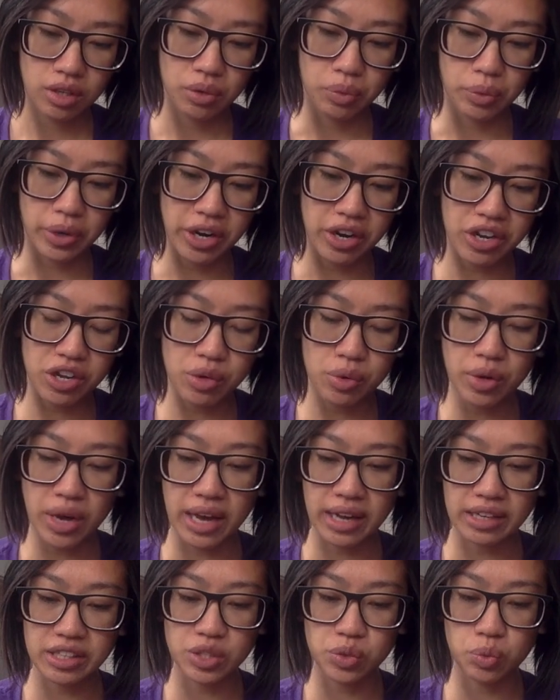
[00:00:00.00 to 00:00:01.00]
where you
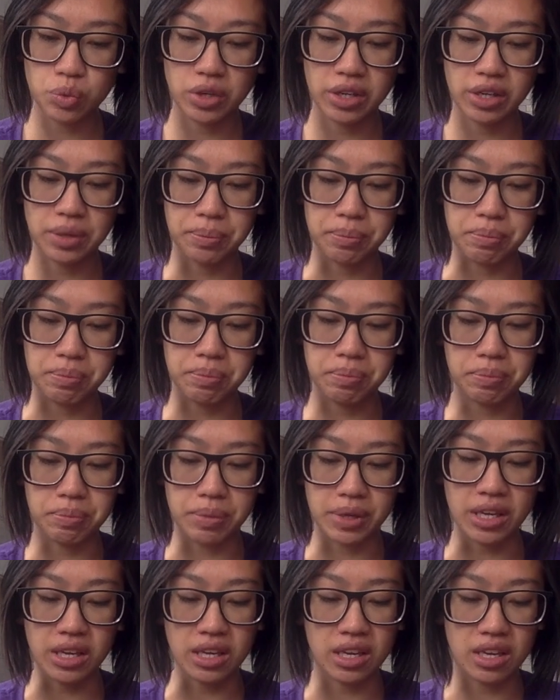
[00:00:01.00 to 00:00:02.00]
guys want to
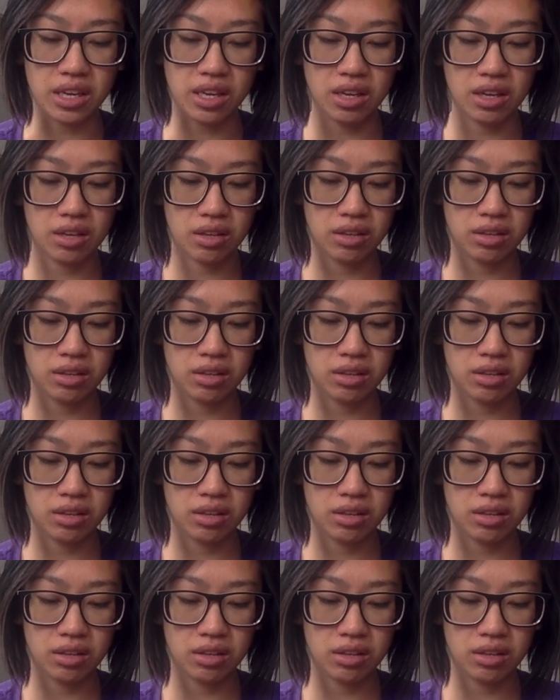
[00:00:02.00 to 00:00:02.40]
be,